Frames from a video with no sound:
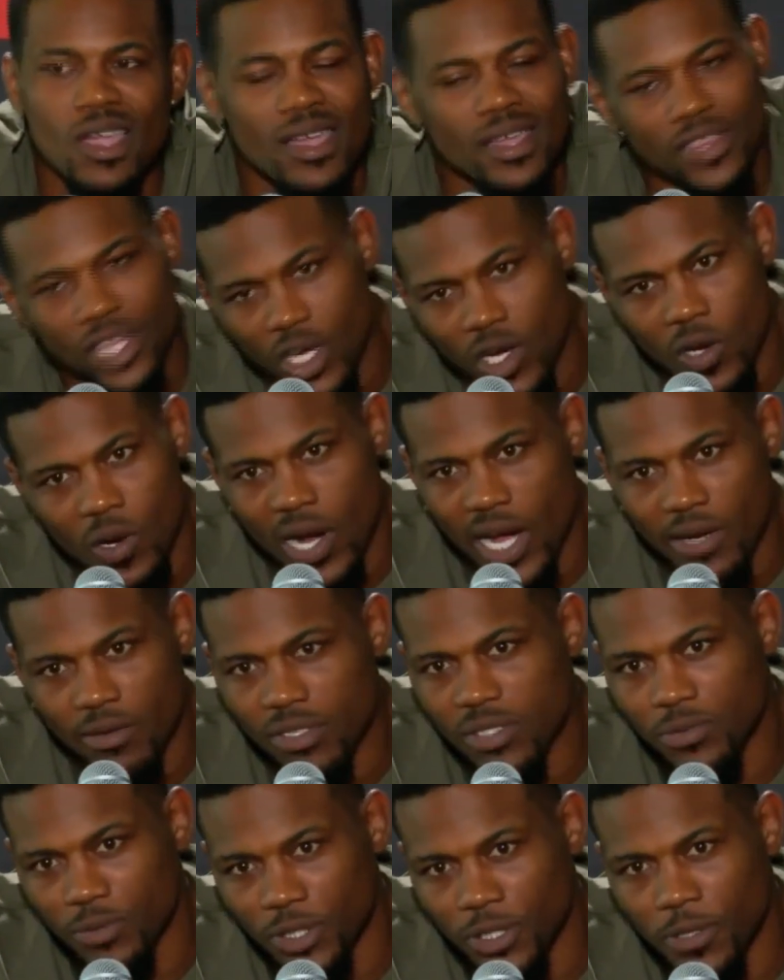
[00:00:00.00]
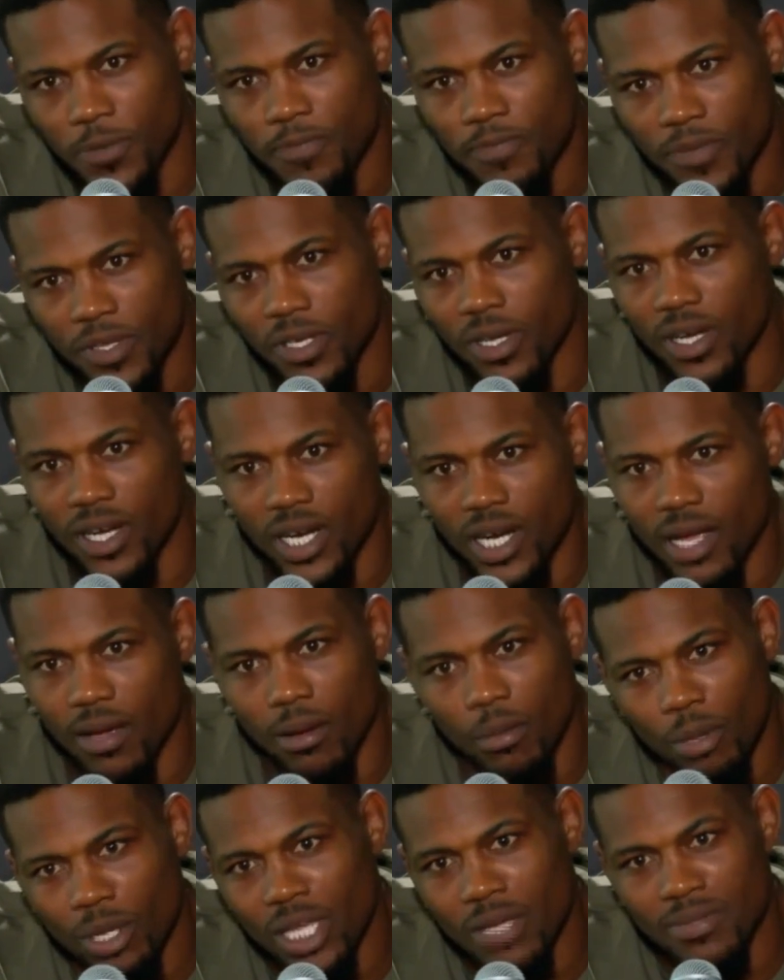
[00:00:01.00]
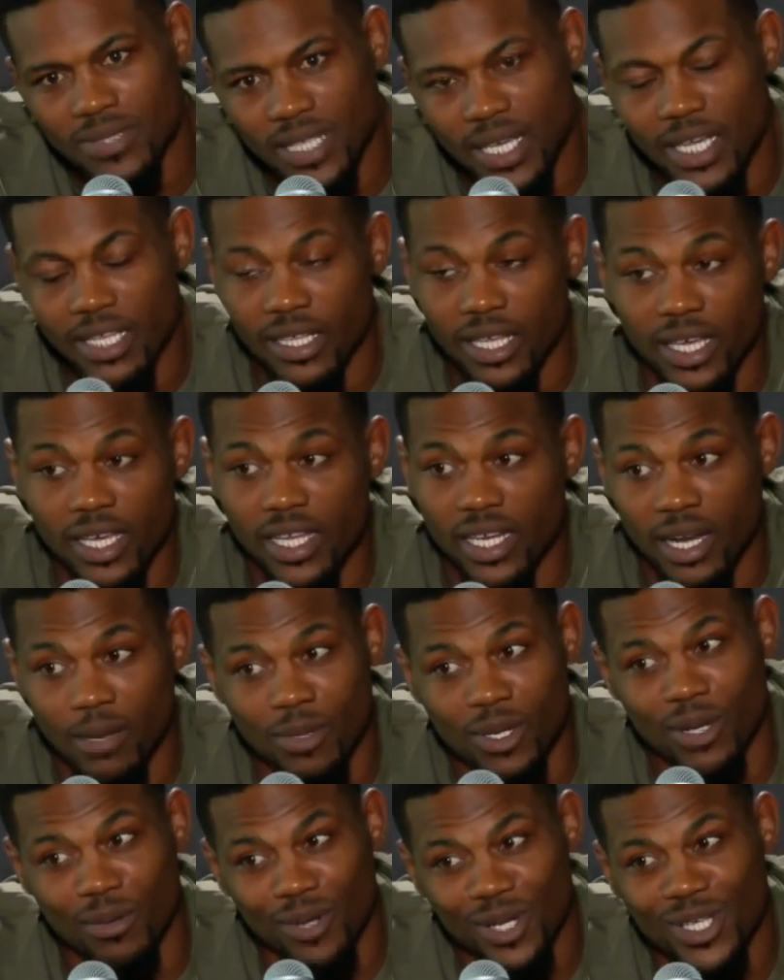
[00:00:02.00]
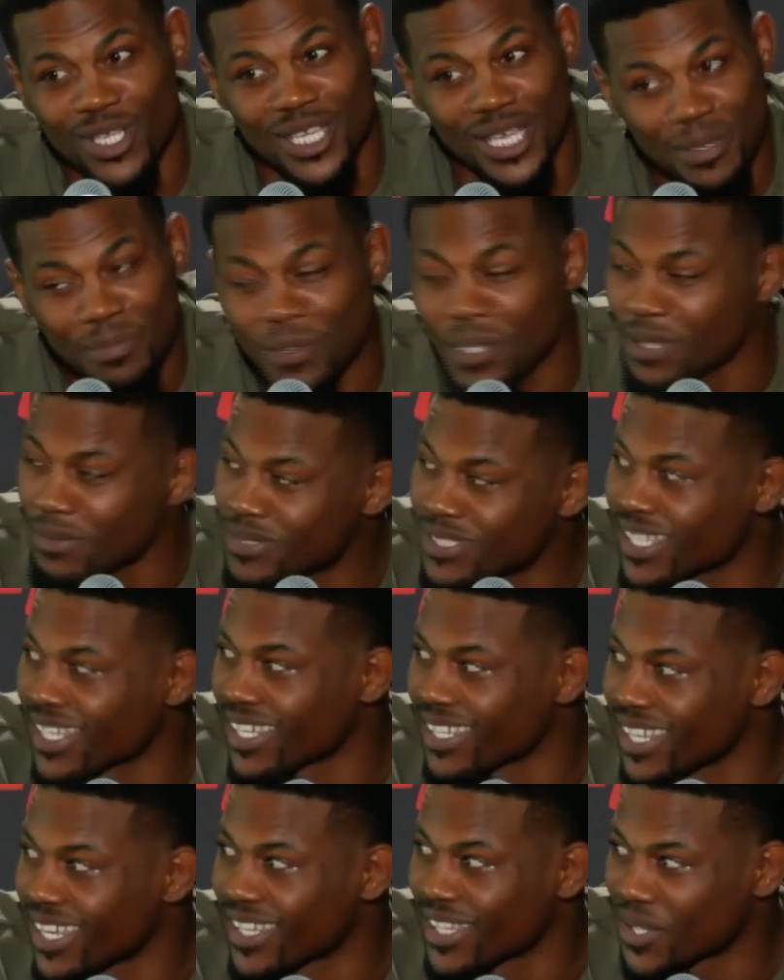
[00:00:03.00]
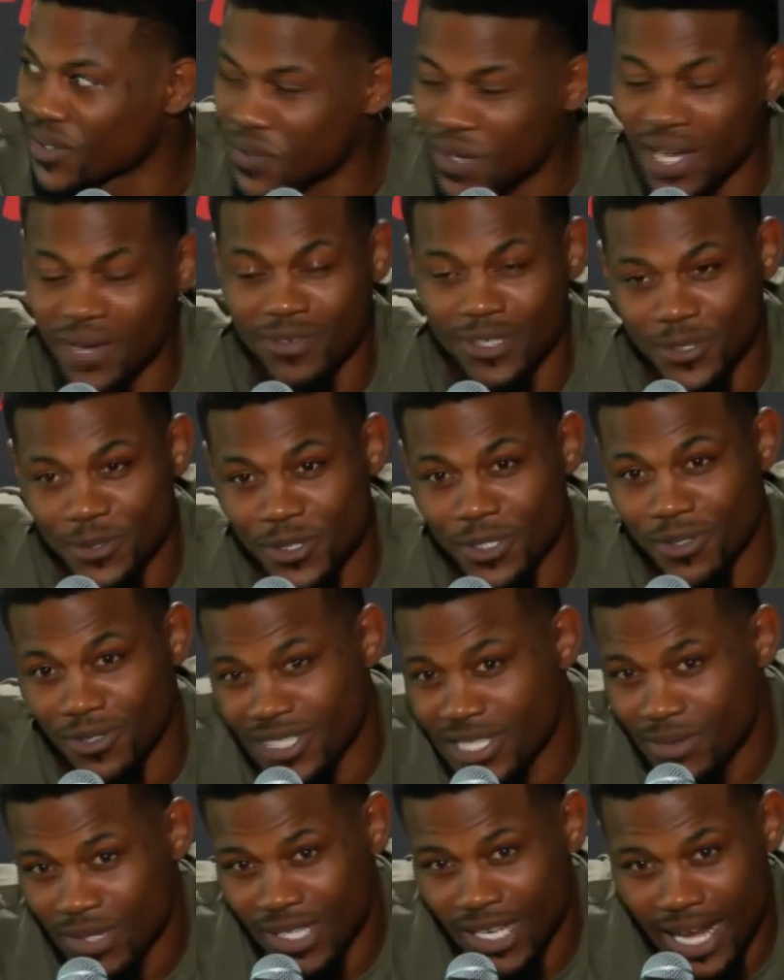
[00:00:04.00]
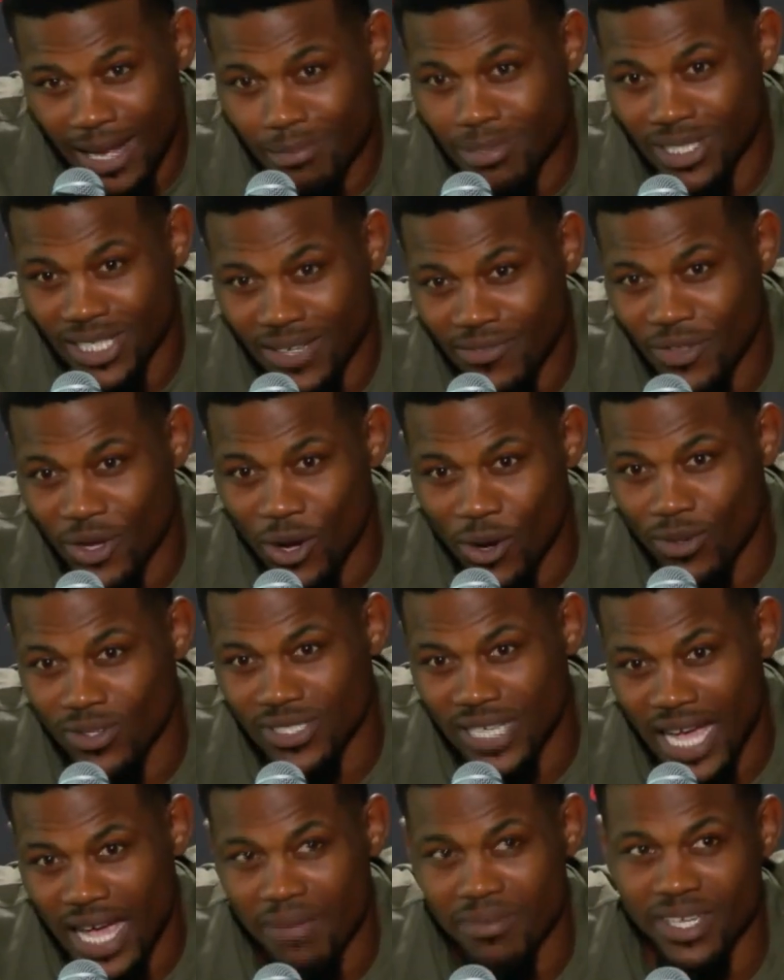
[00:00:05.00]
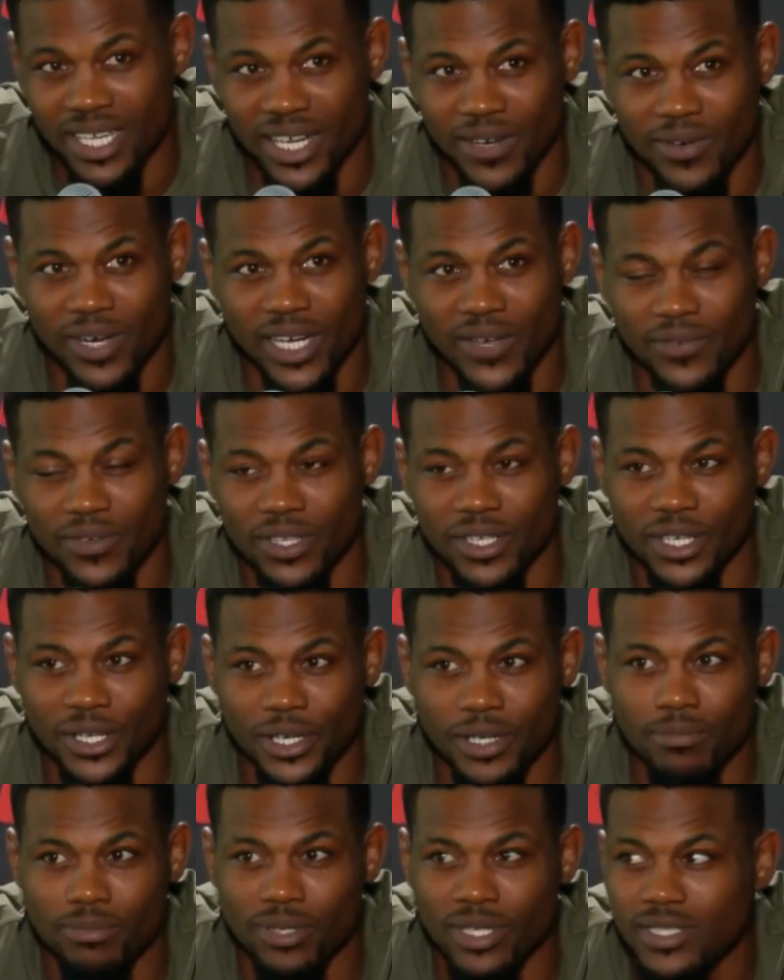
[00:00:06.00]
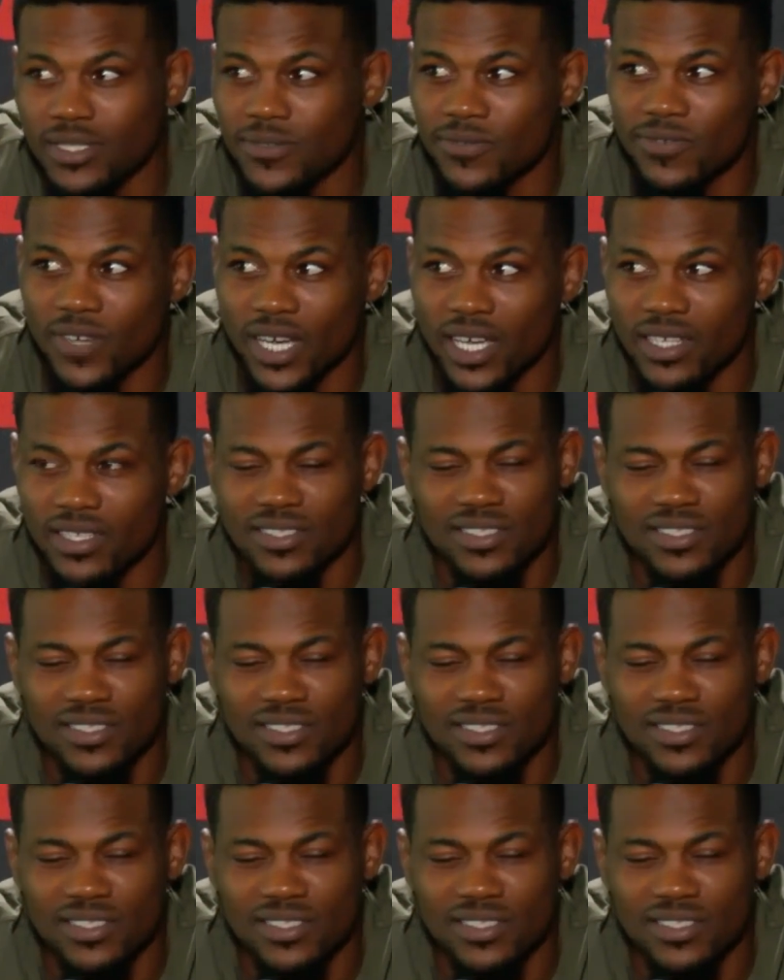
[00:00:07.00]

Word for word: The grind was real, you know, and I'm going to keep saying that, and I'm going to keep saying that. The grind was real. It's something that I believed the whole time getting ready for the Derek Brunson fight.